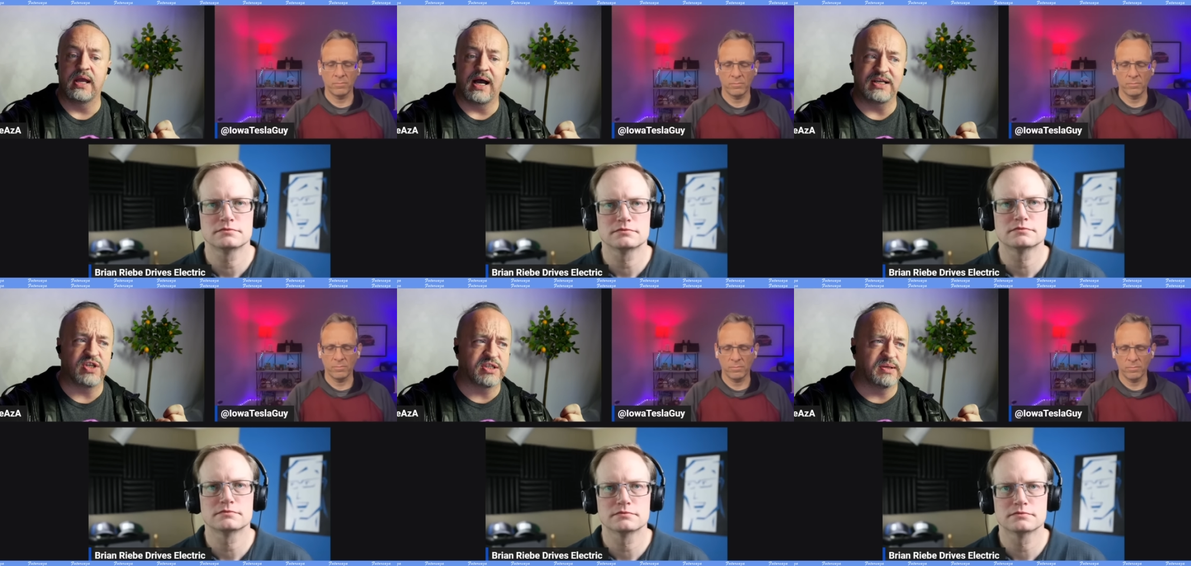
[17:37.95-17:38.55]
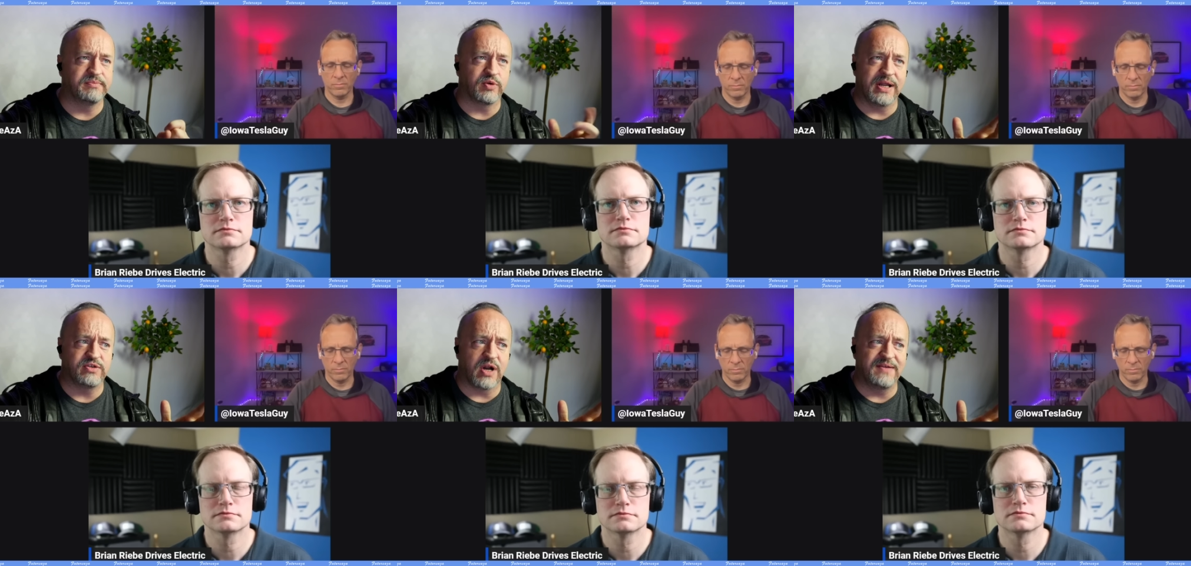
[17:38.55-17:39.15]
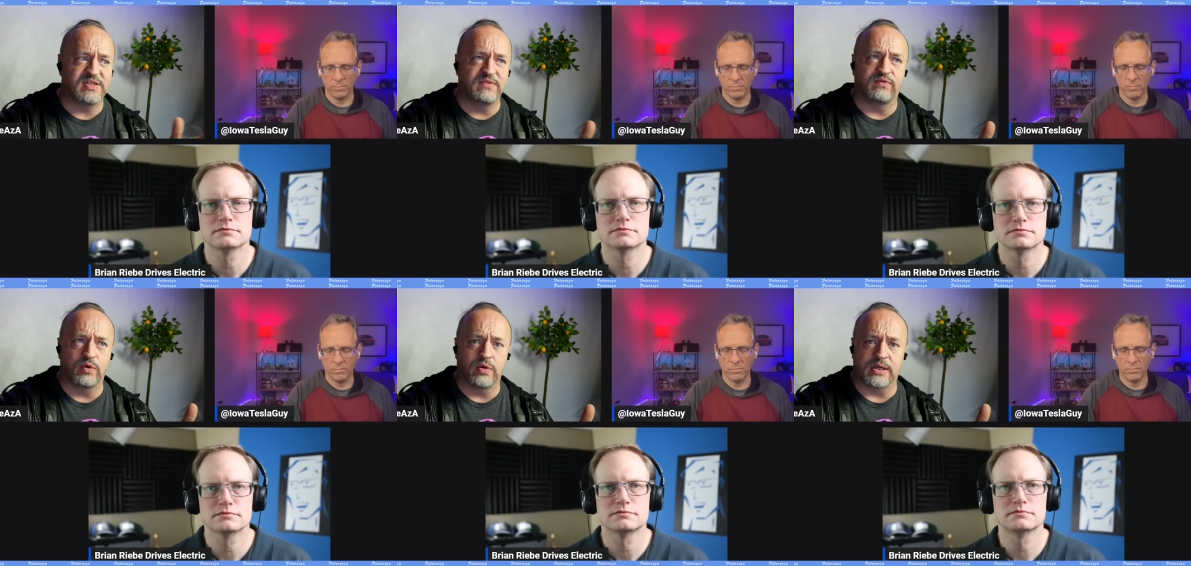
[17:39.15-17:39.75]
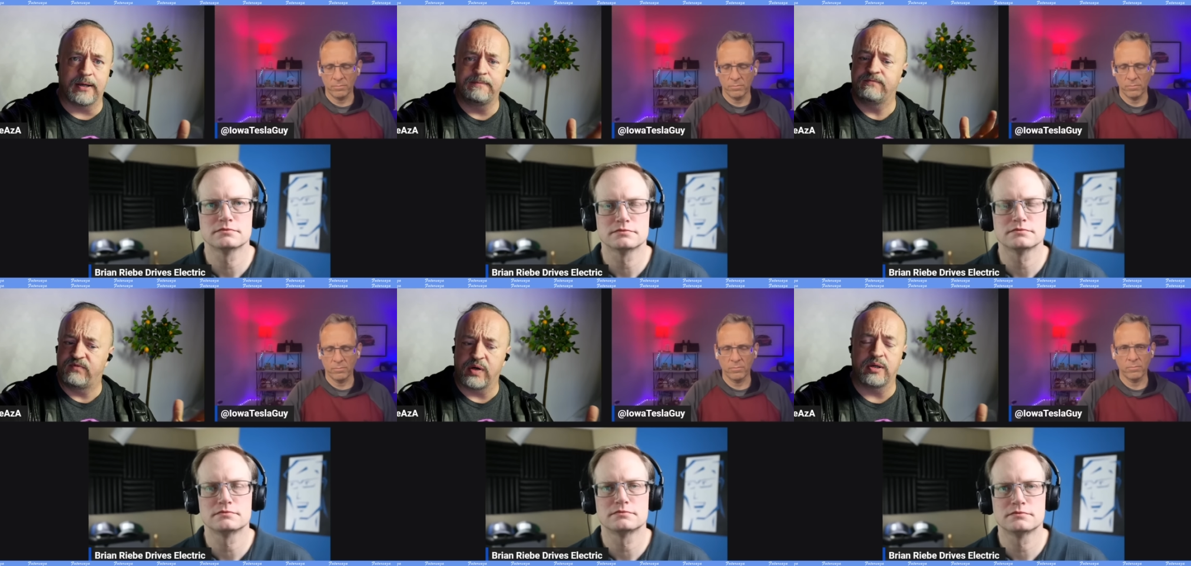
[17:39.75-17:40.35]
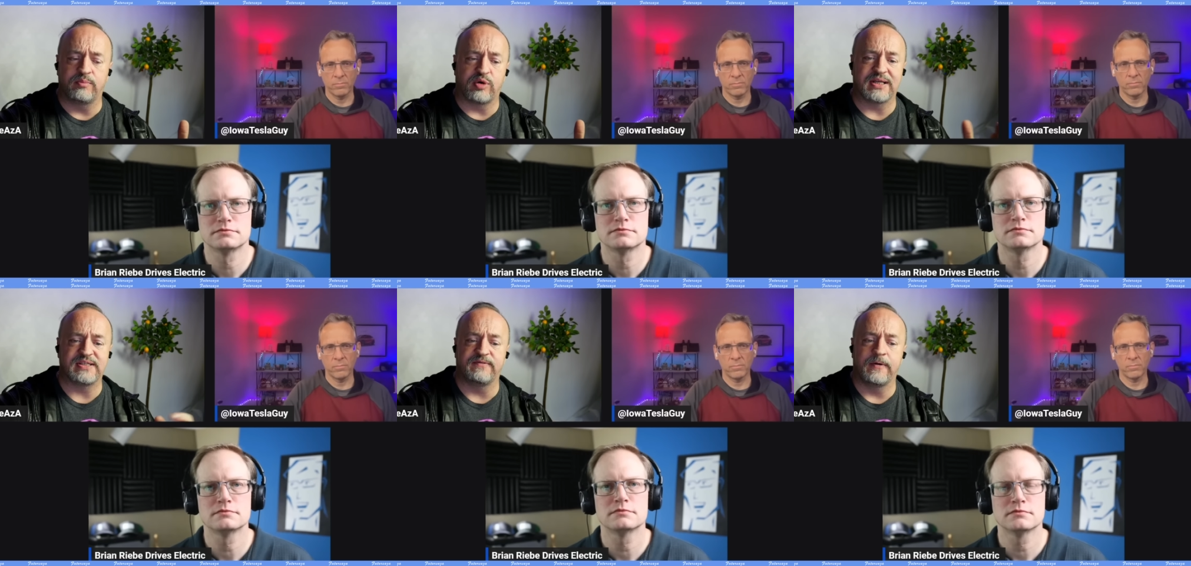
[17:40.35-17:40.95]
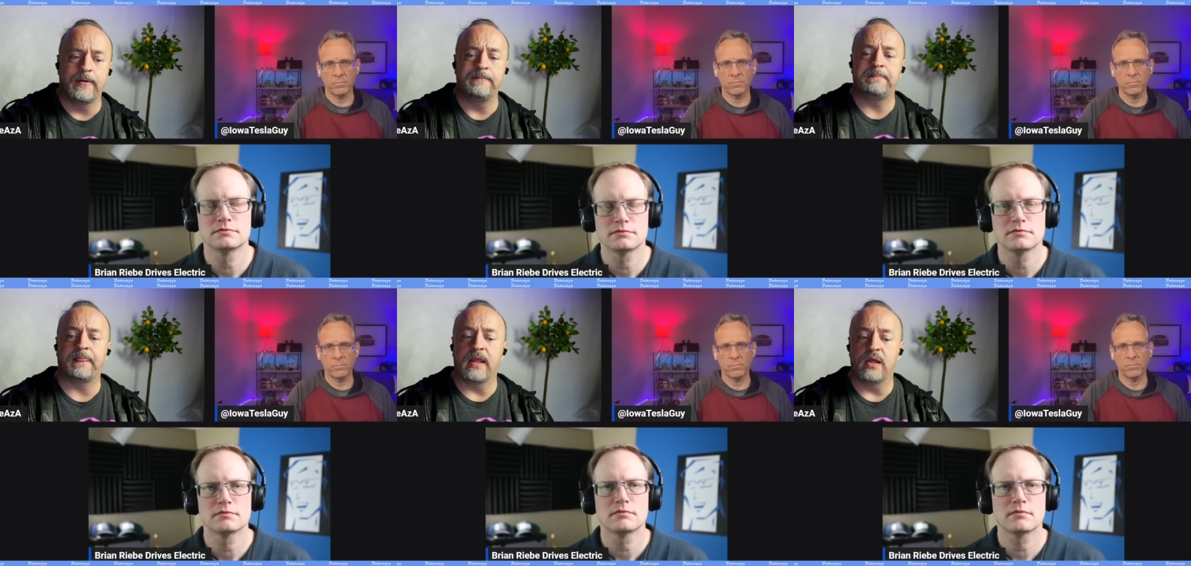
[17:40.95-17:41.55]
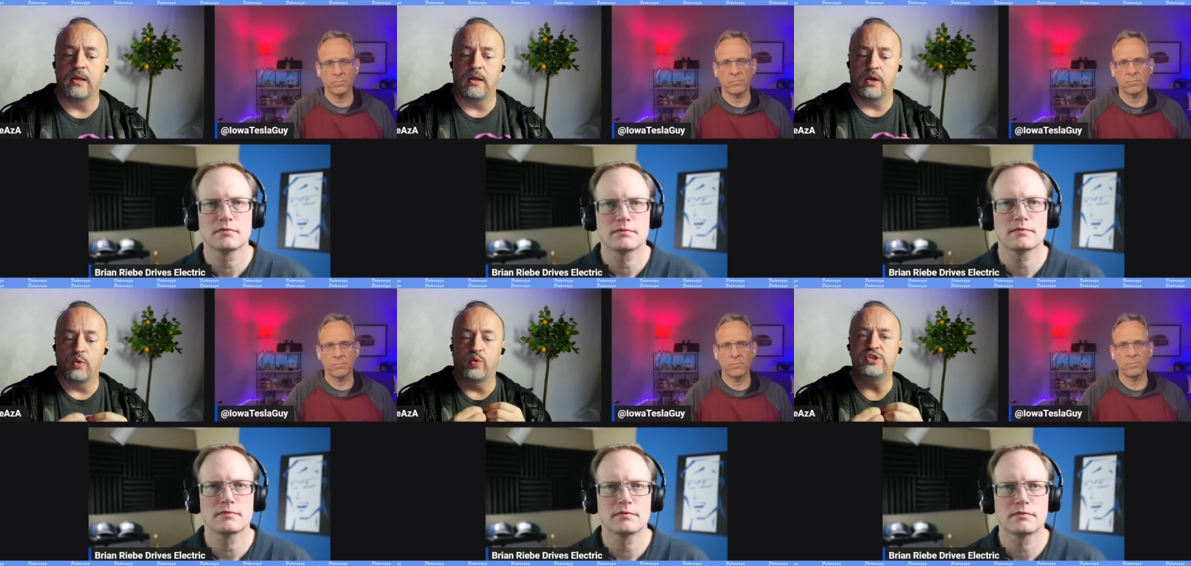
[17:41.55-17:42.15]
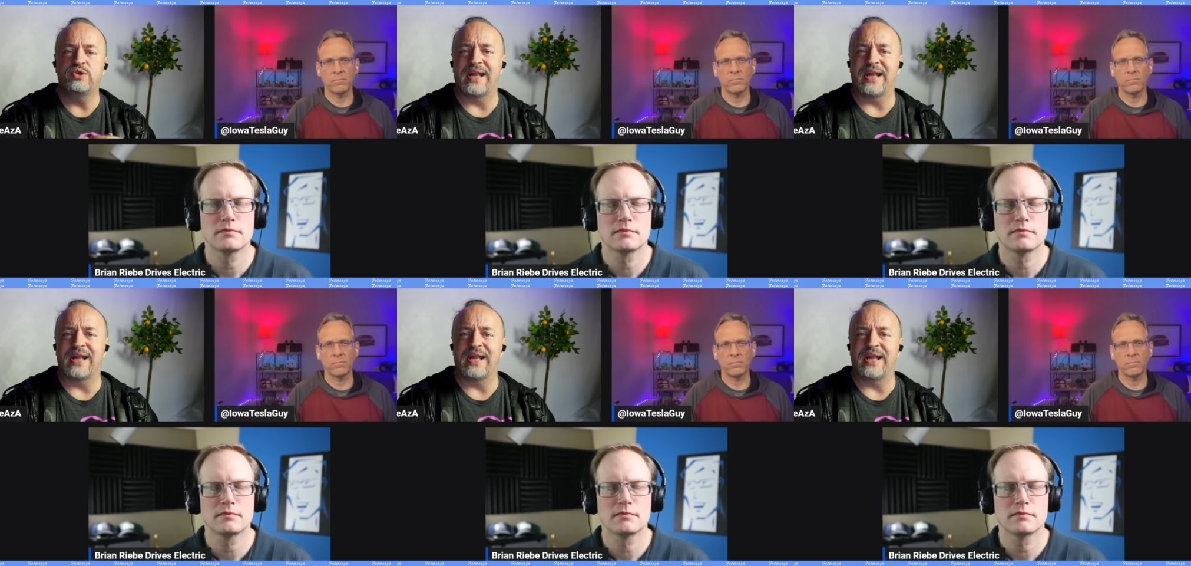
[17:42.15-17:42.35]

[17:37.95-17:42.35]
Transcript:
Speaker 1: I saw some great drives in Florida, very impressive. Would you